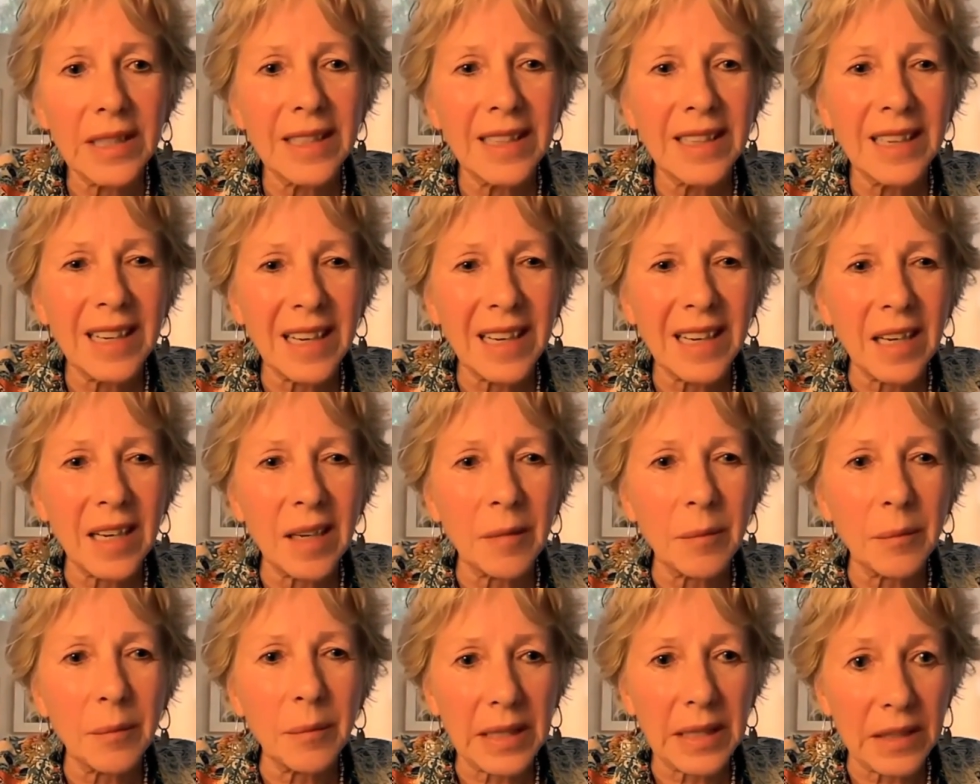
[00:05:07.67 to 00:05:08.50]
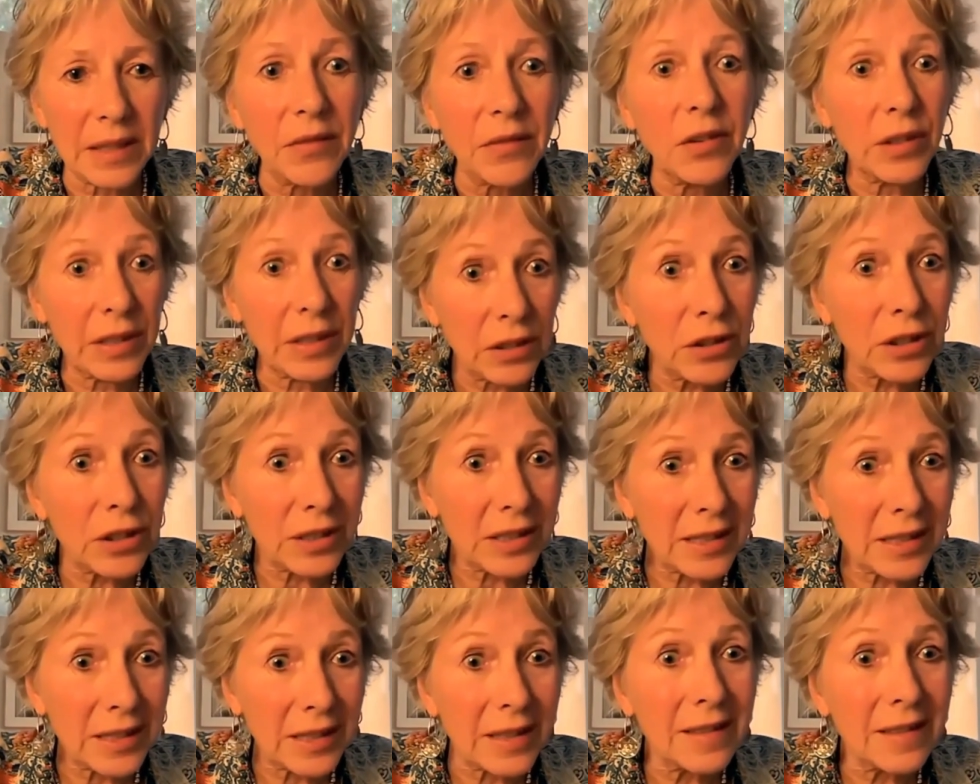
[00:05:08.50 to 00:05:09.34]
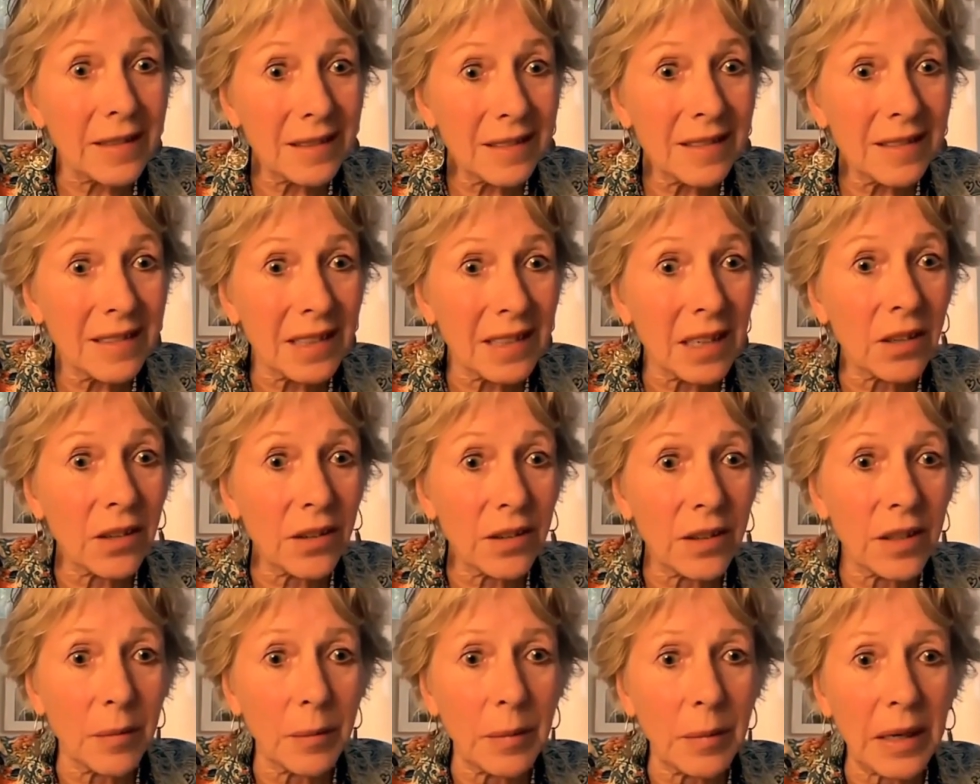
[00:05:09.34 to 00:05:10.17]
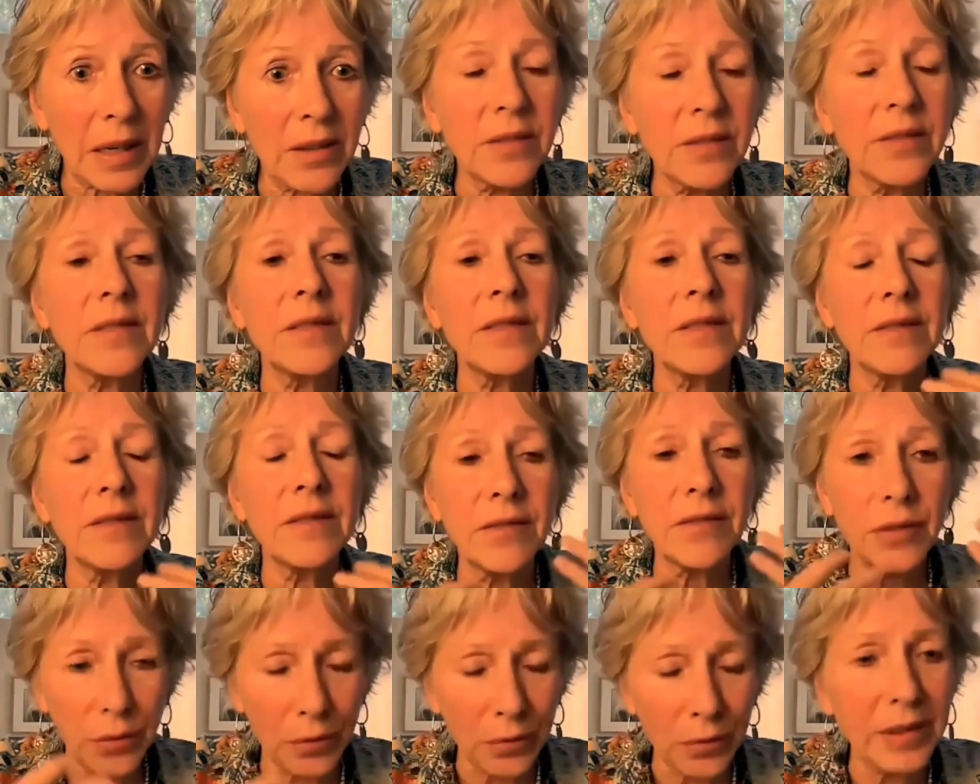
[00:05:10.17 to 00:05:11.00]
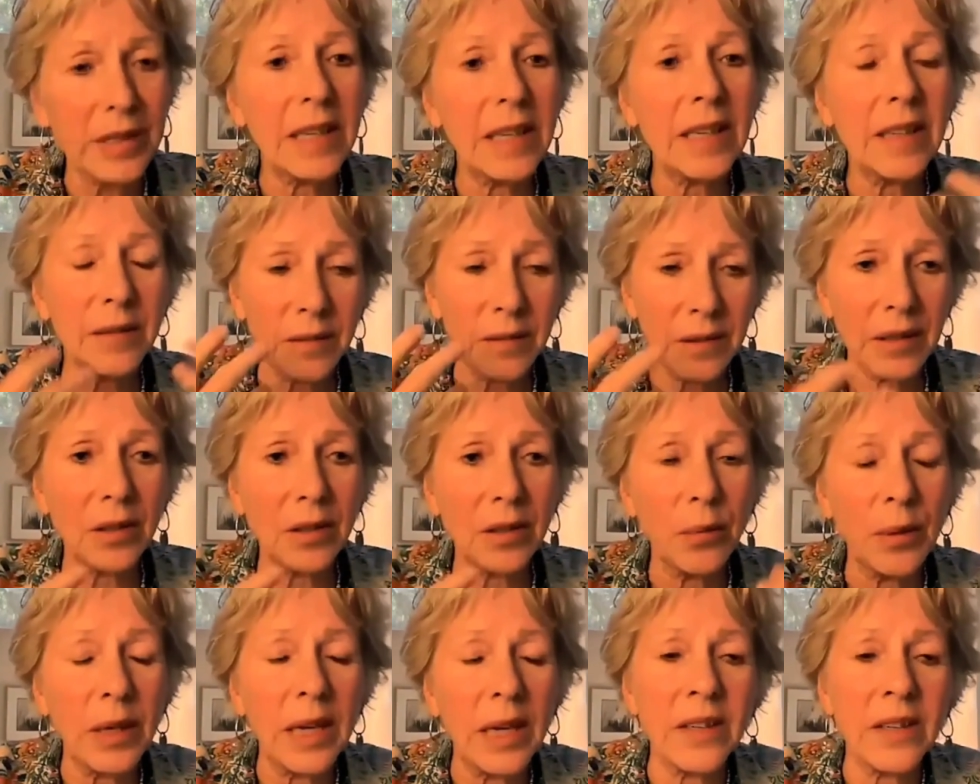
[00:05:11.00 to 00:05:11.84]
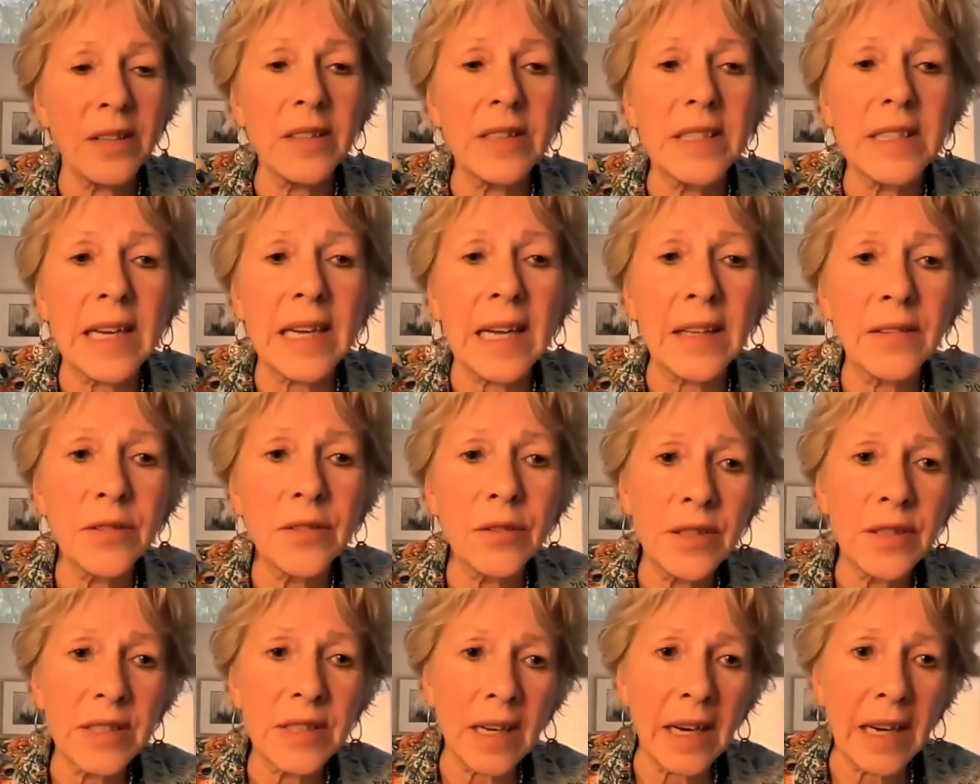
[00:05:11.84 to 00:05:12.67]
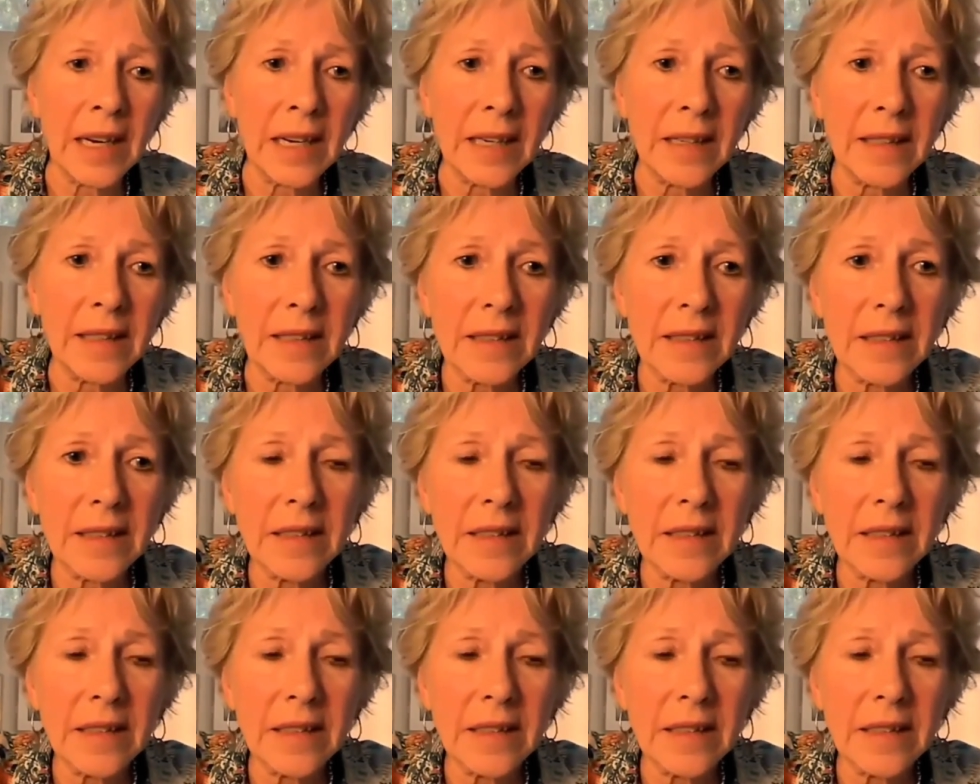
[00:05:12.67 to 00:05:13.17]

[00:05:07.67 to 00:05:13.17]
But if you're interested to learn about food that, we understand through science.